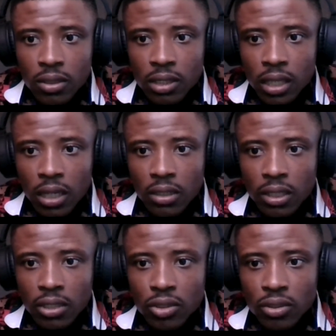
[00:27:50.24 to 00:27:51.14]
yeah,
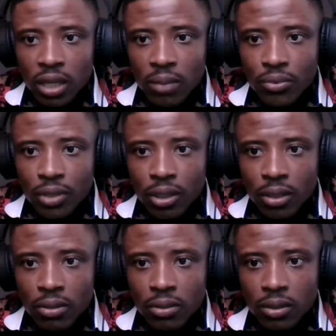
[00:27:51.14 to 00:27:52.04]
thank you,
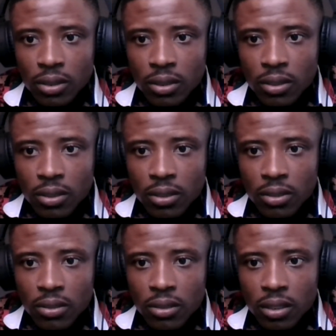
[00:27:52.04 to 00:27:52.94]
Gabriel.
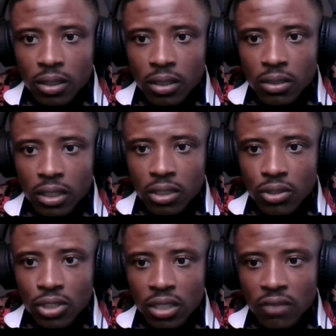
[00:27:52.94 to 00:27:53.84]
Uh, thank
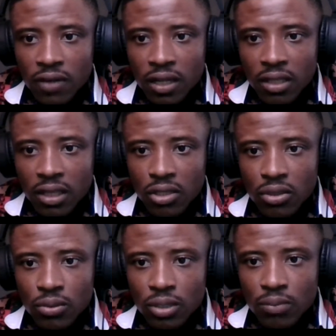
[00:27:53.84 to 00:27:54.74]
you, Jennifer. Thank
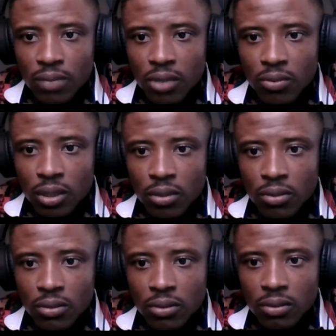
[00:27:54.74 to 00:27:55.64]
you,
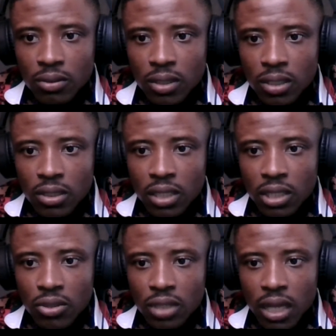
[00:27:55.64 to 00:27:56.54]
Emmanuel.
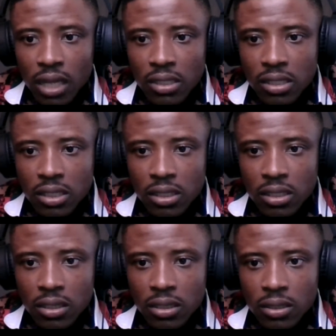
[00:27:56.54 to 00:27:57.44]
Thank you, Nancy.